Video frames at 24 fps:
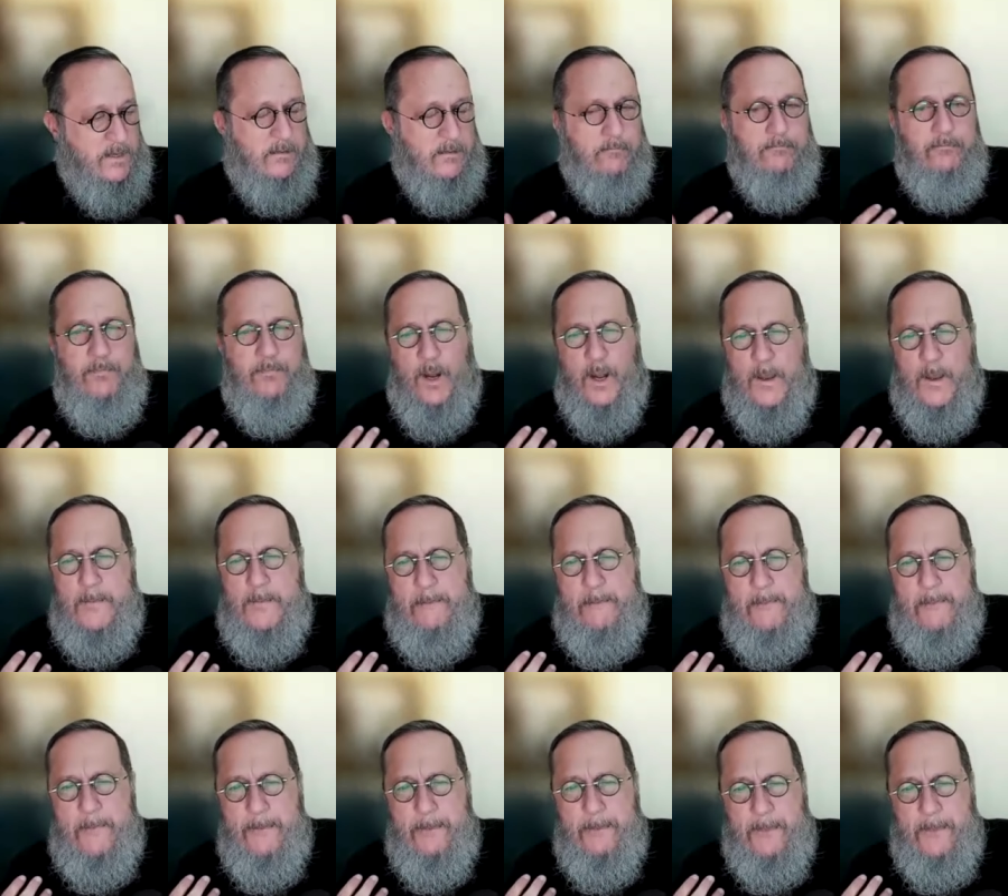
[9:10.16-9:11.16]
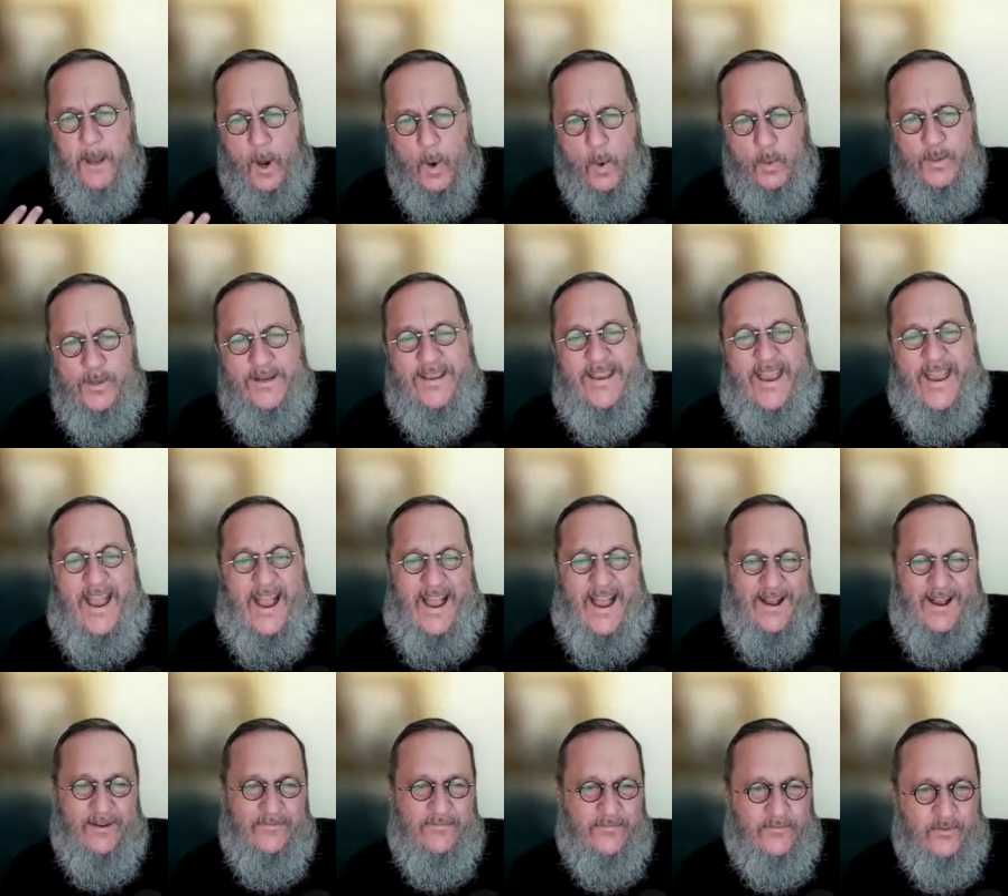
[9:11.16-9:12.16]
but only
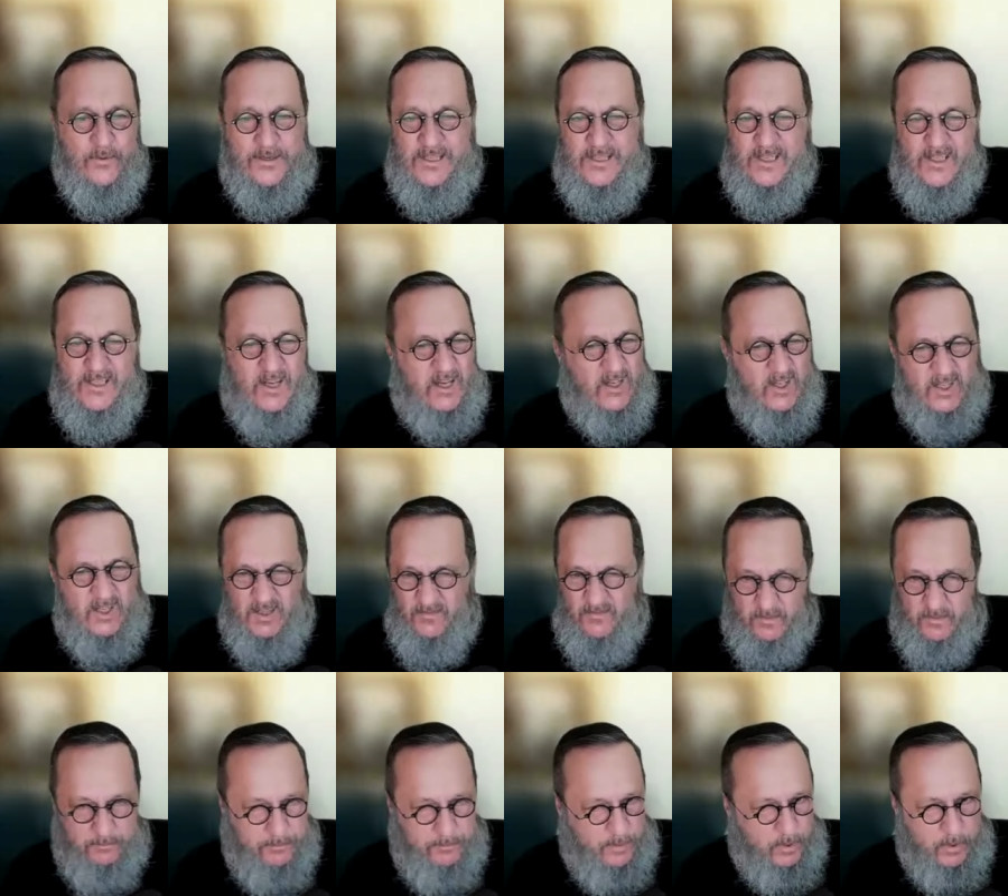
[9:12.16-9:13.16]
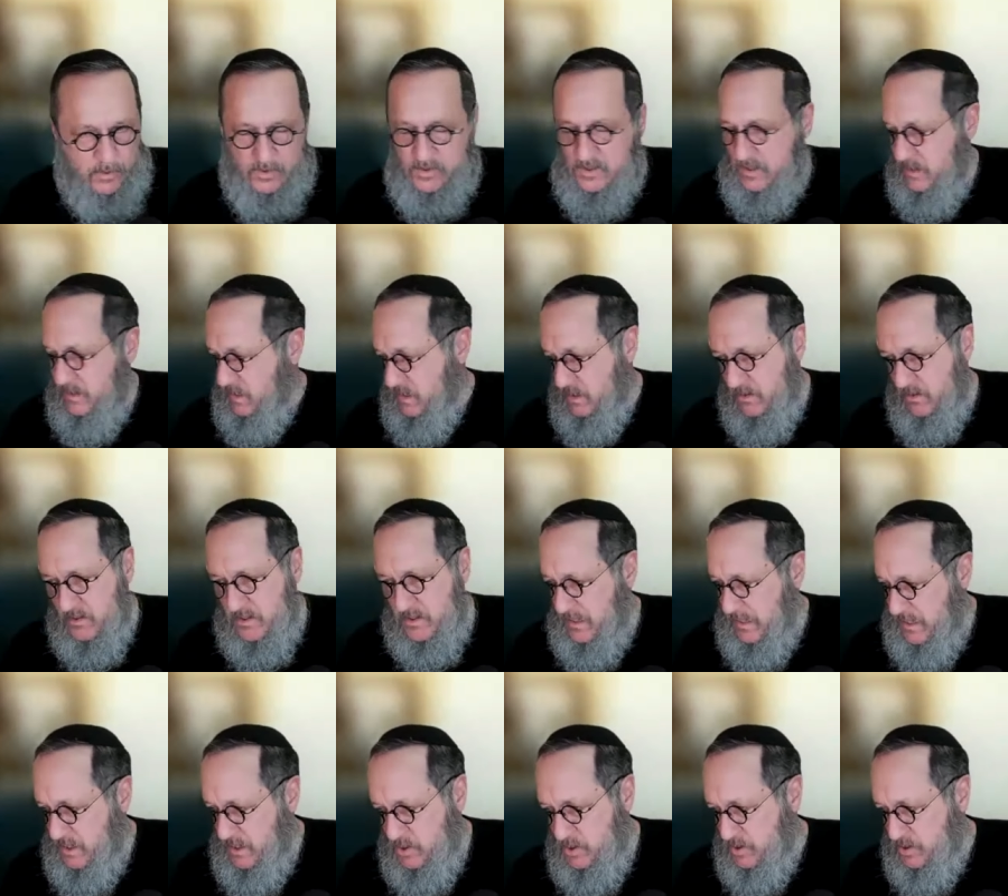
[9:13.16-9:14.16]
after excessive abuse and
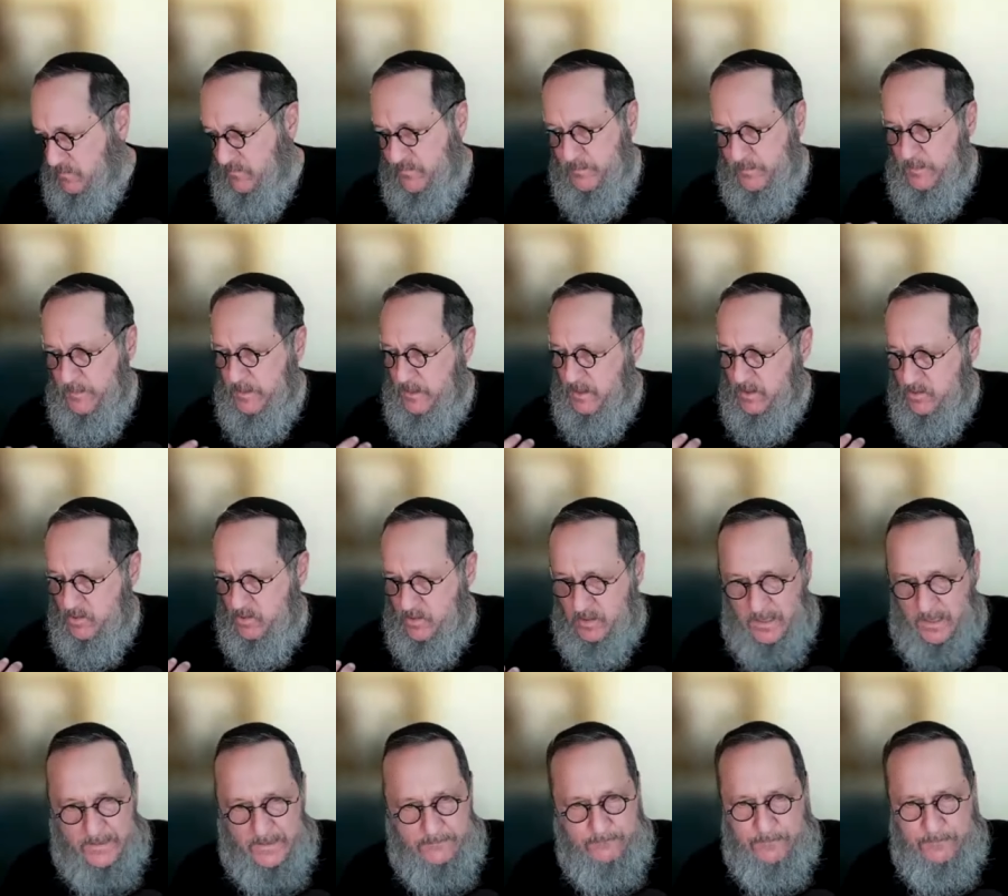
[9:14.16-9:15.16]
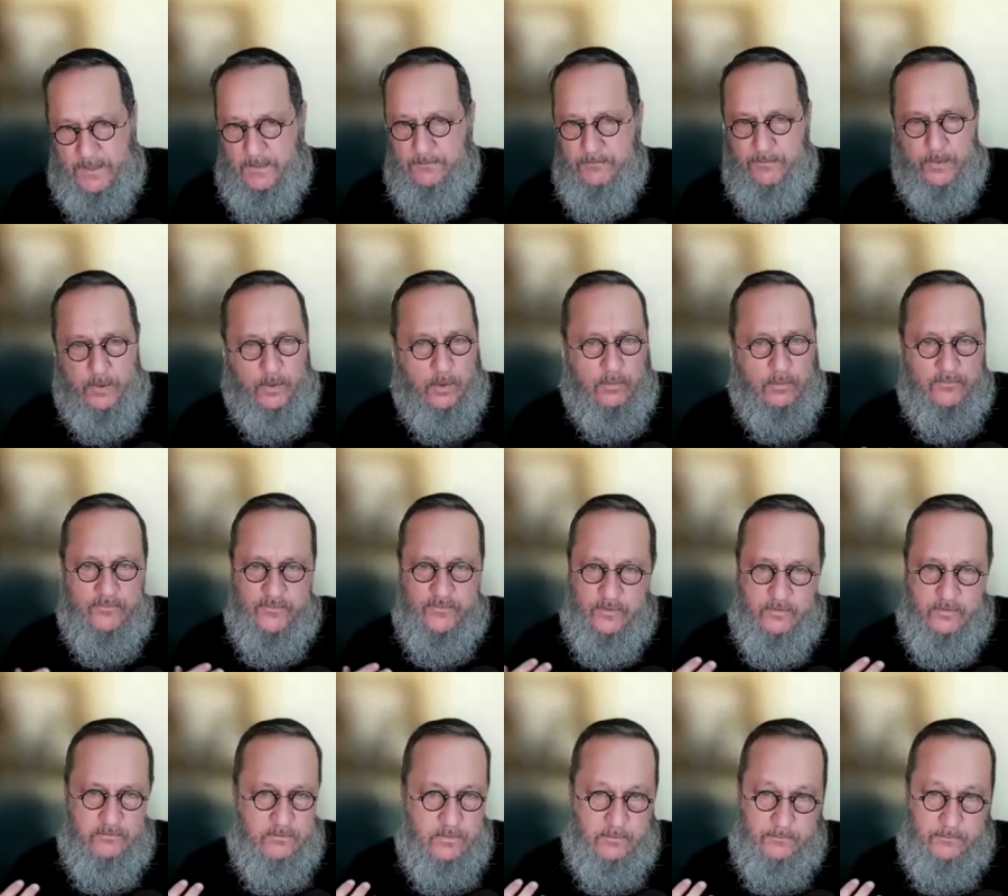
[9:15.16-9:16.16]
irritation from the Israelite people,
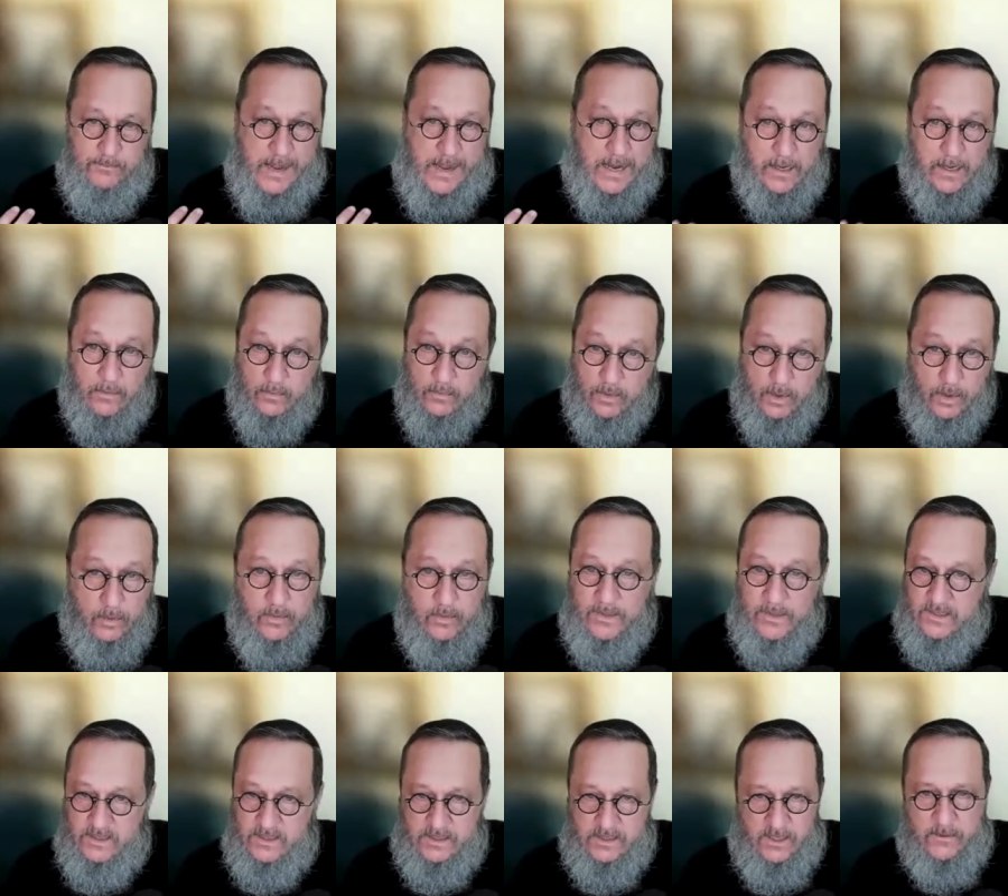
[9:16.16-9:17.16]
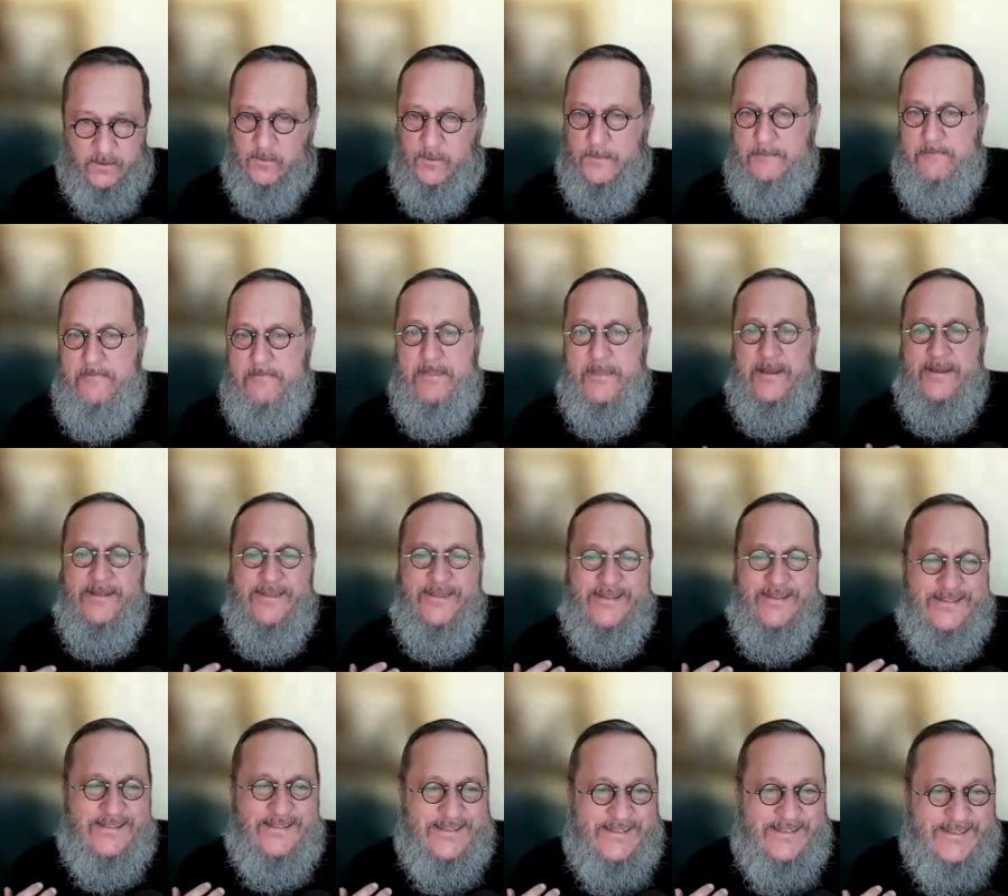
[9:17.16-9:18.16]
from Pharaoh, etc.
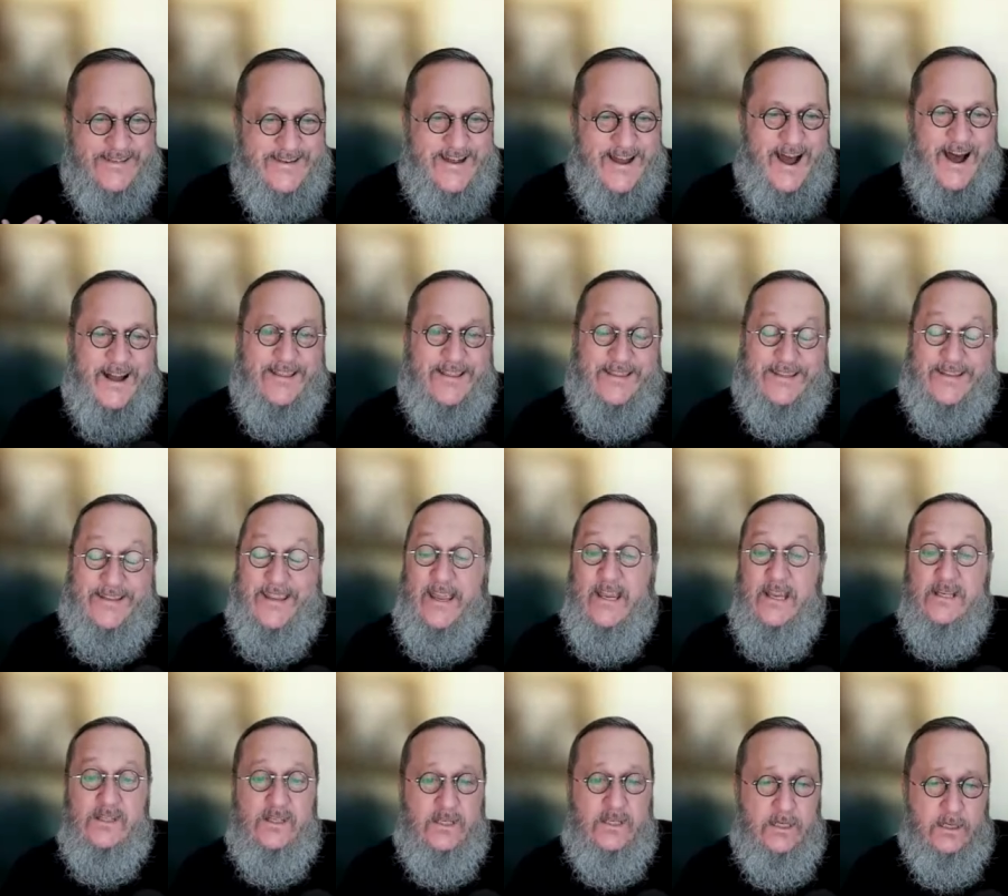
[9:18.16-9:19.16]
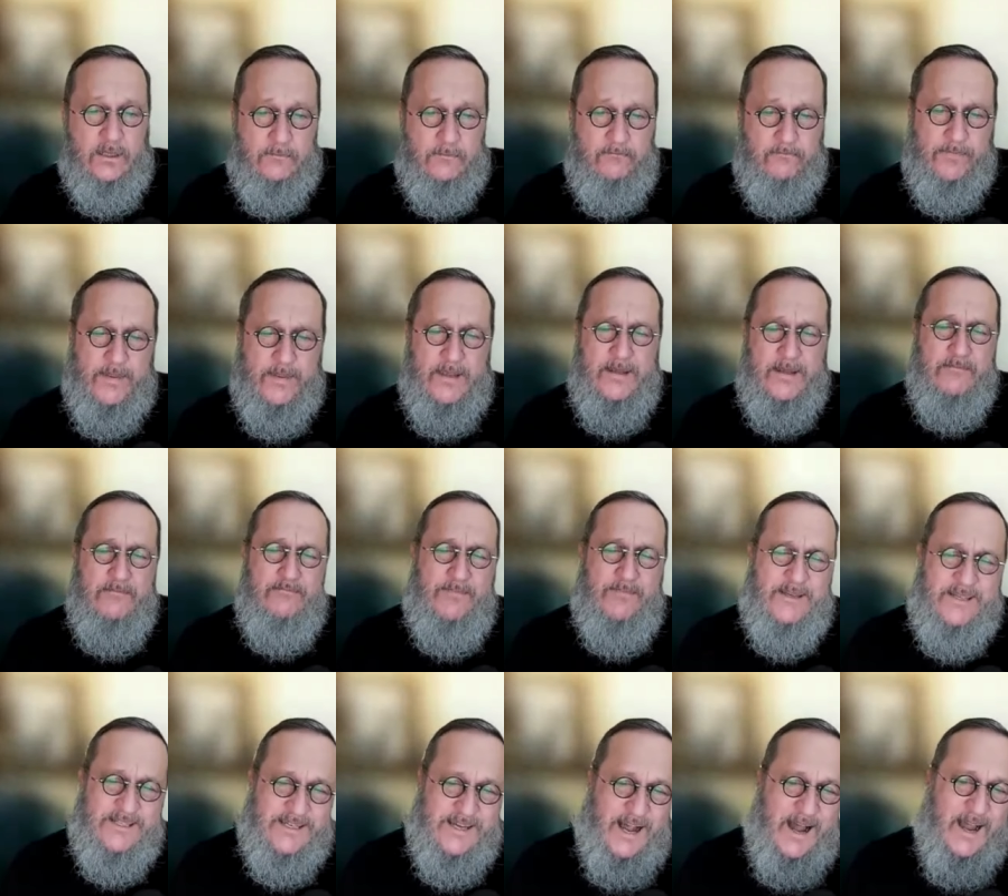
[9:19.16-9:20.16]
This is not the case here.
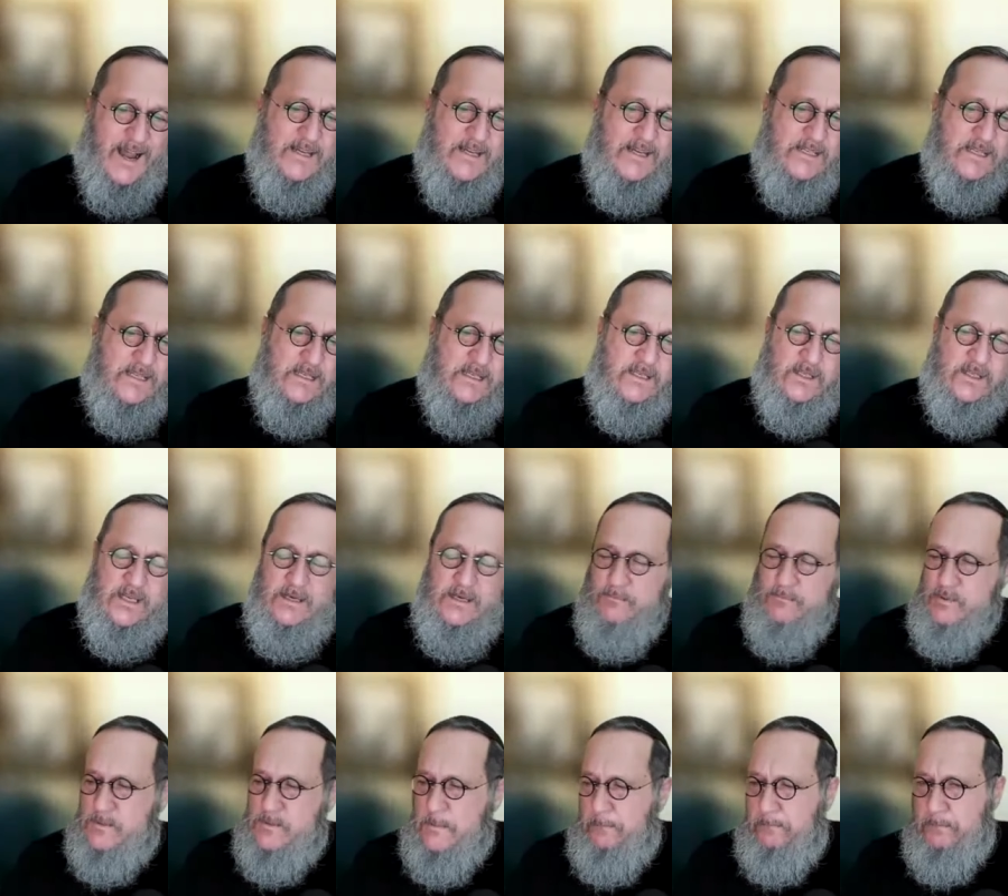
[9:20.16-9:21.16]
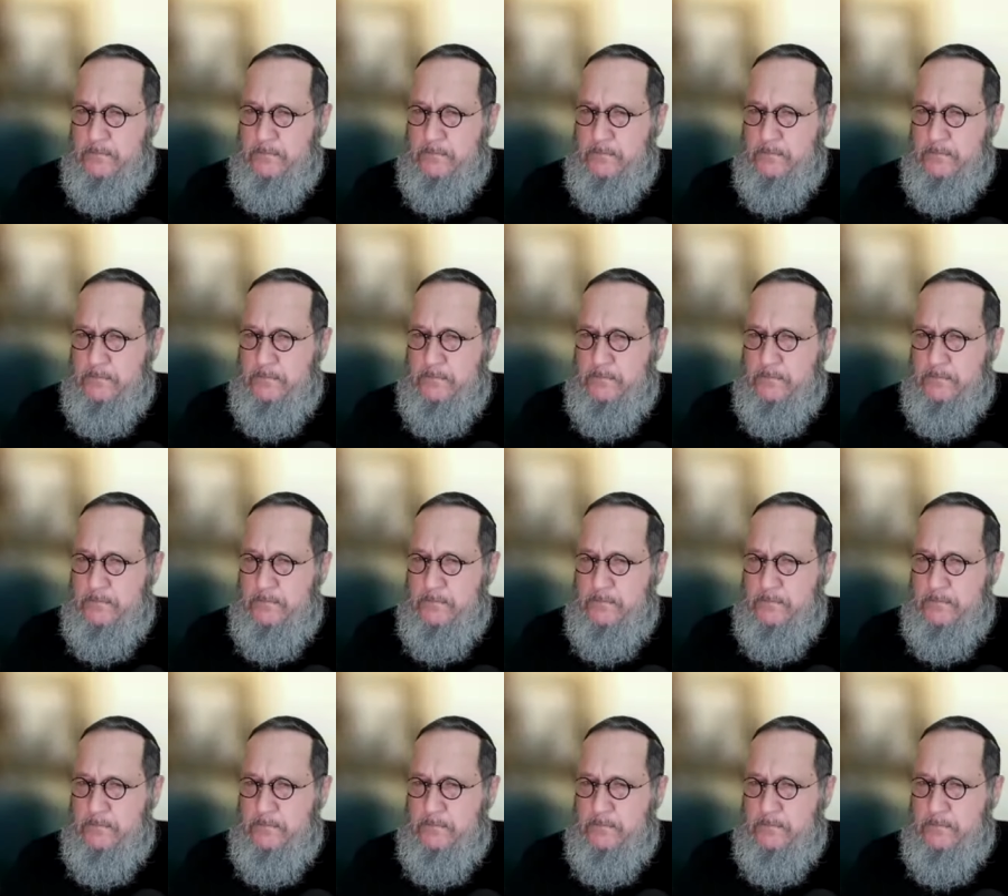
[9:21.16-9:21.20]
Besides, it seems